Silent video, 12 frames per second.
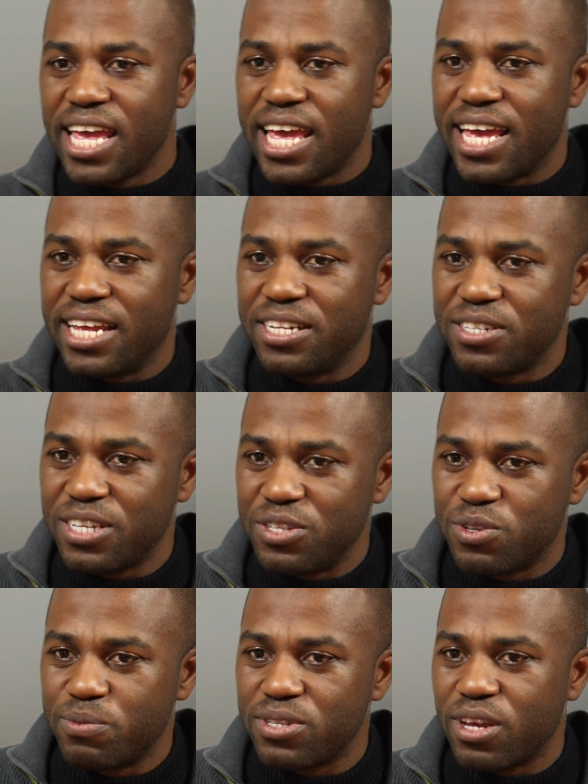And in
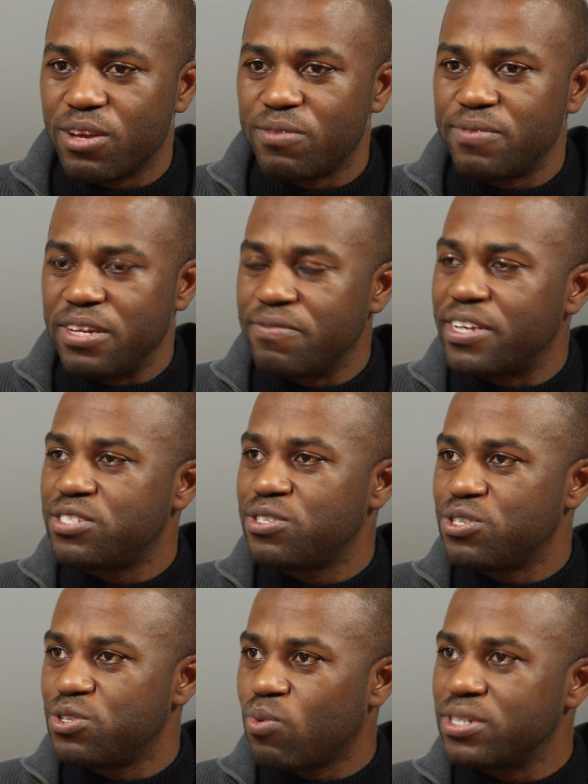terms of
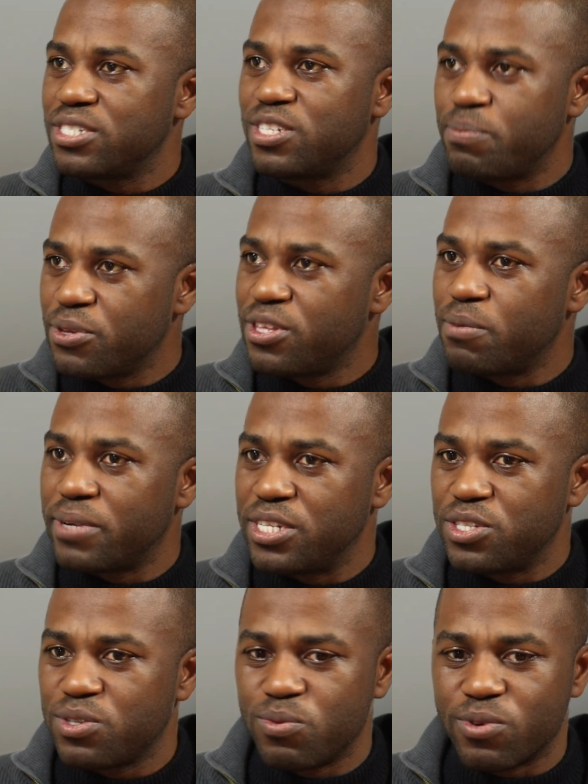investors wanting to put their money
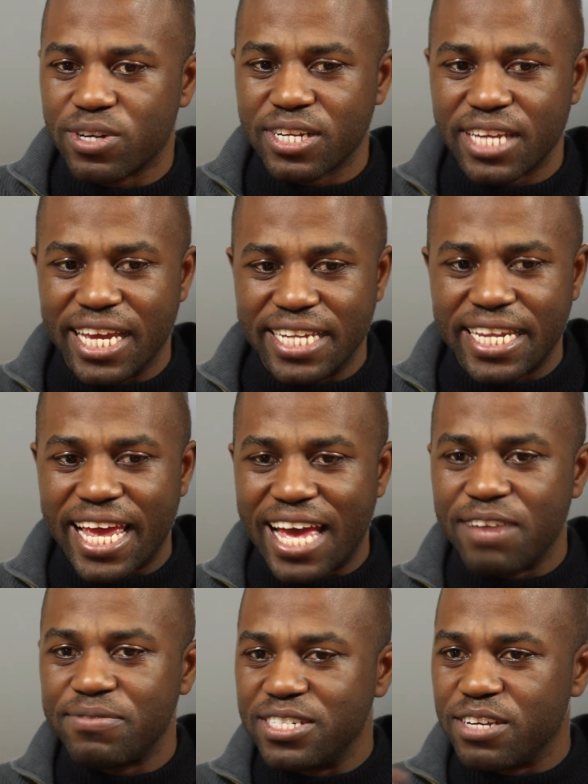to work and
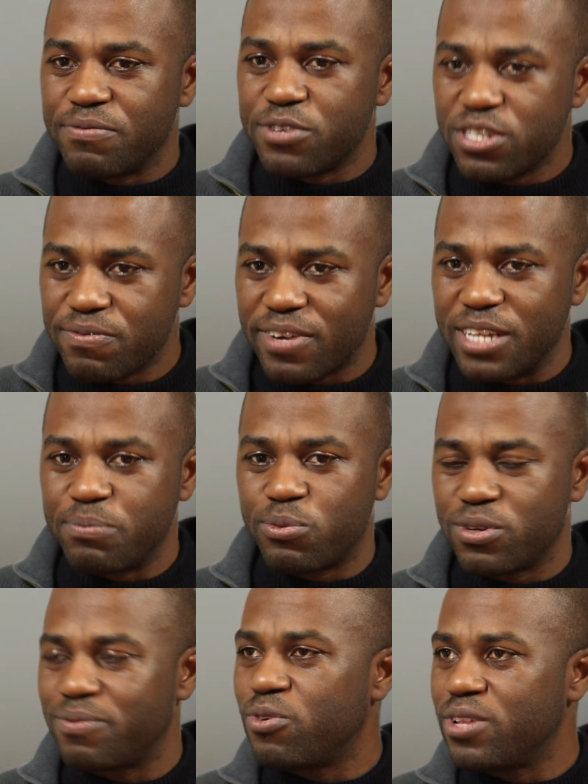have a diversified
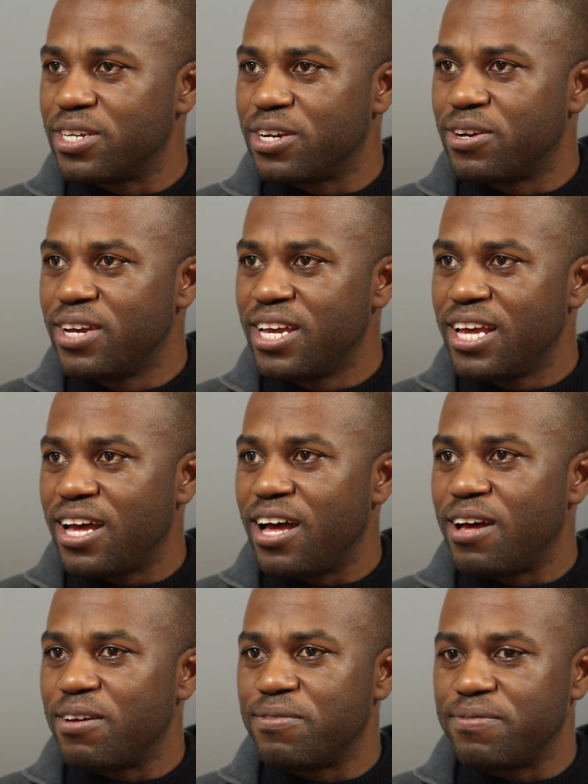portfolio
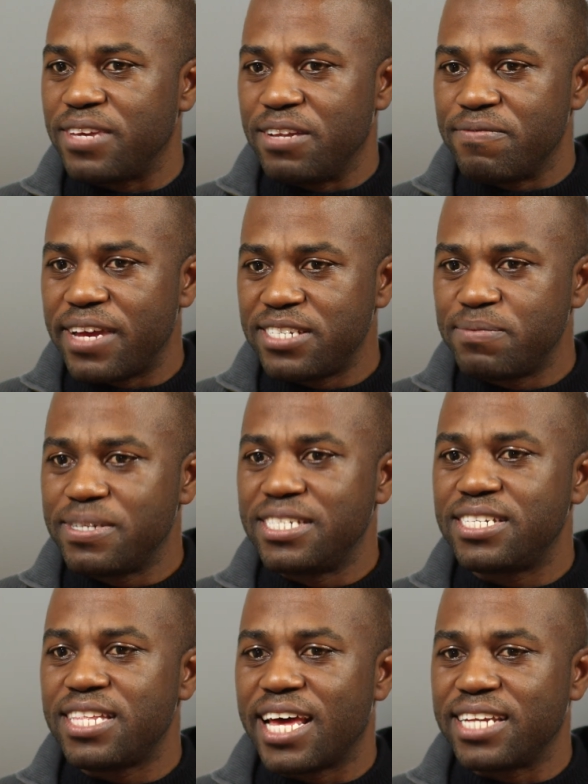of
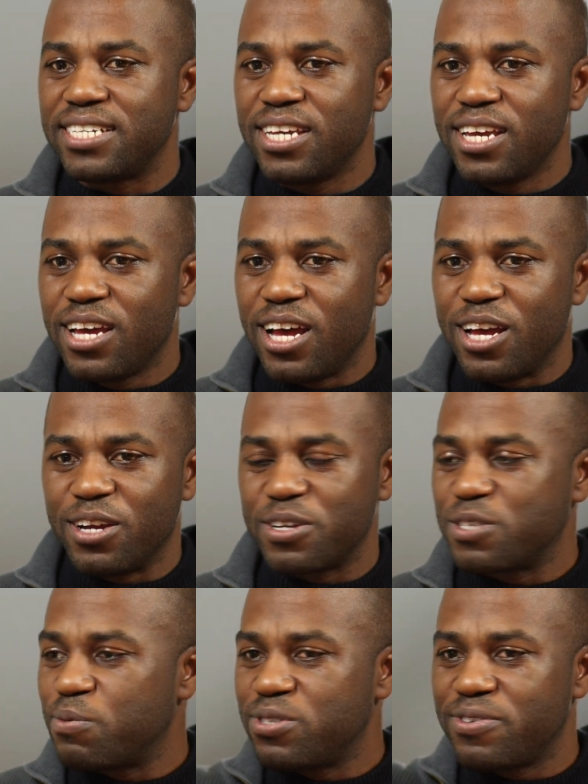investments that are
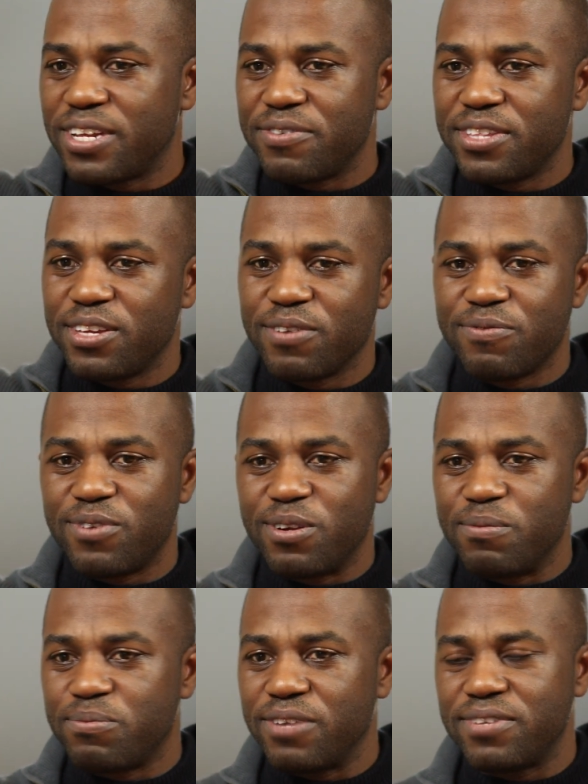exposed to everything
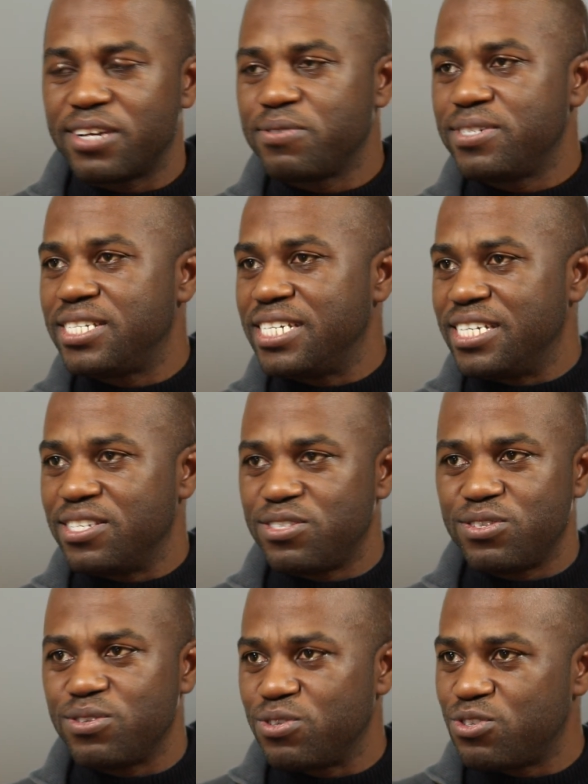from private equity
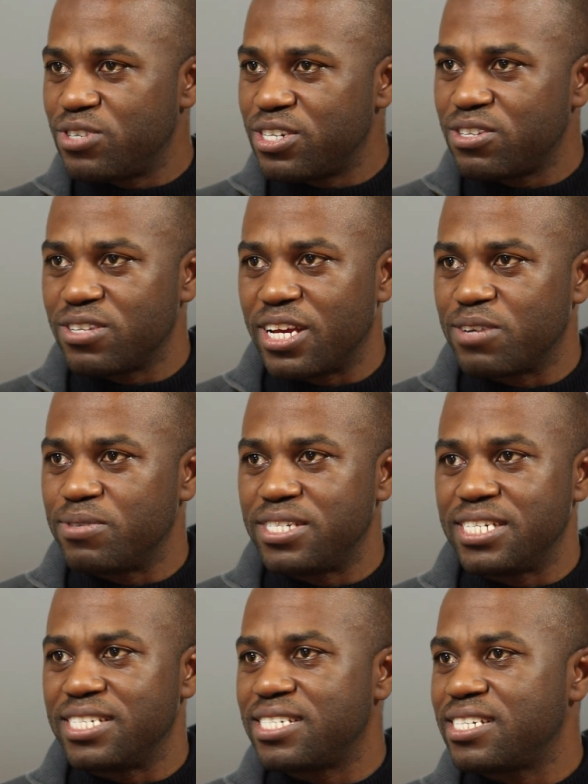to traditional
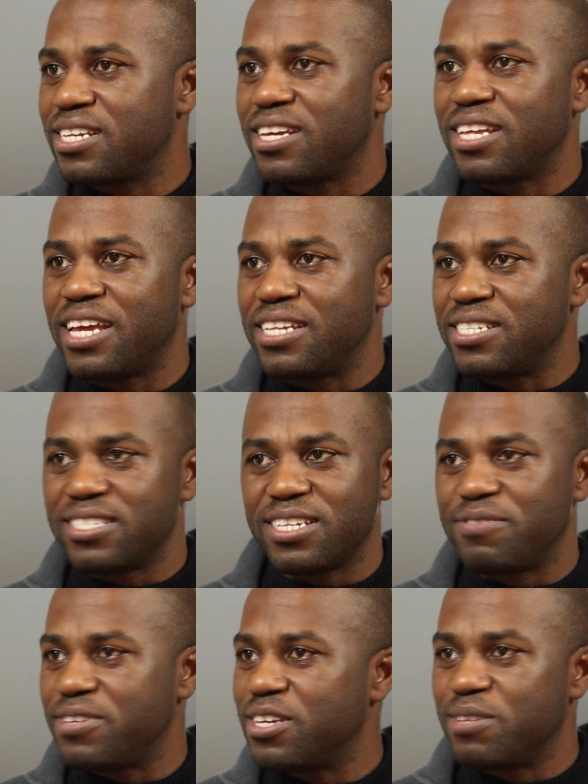equities and
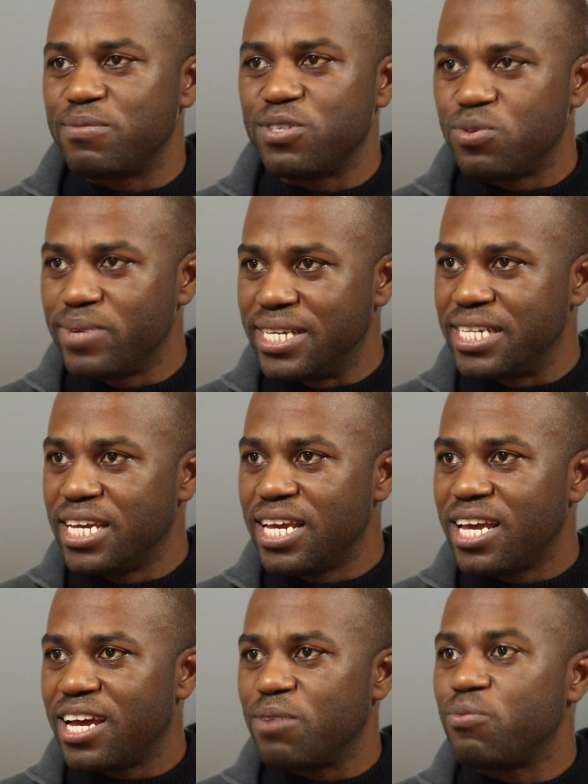everything in between,
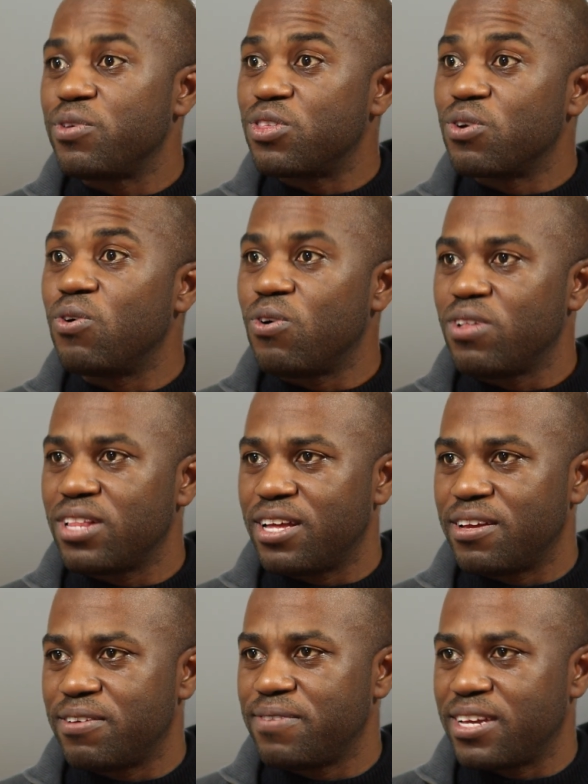with the goal
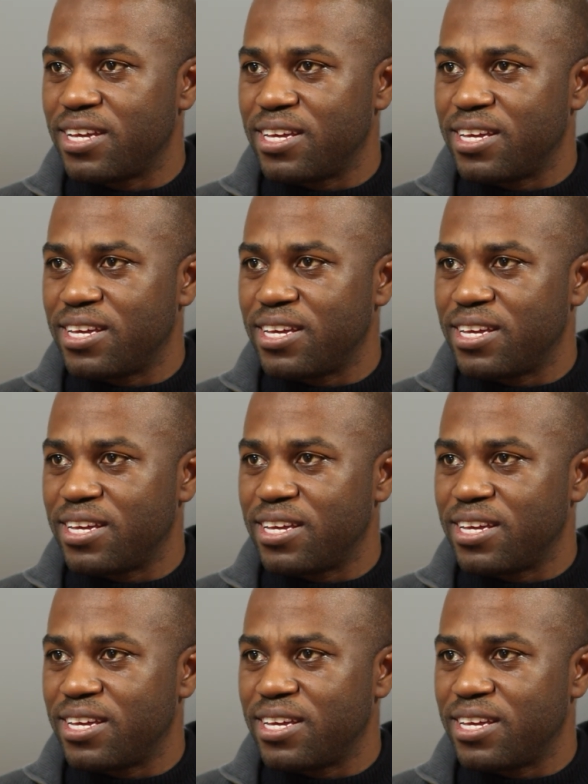of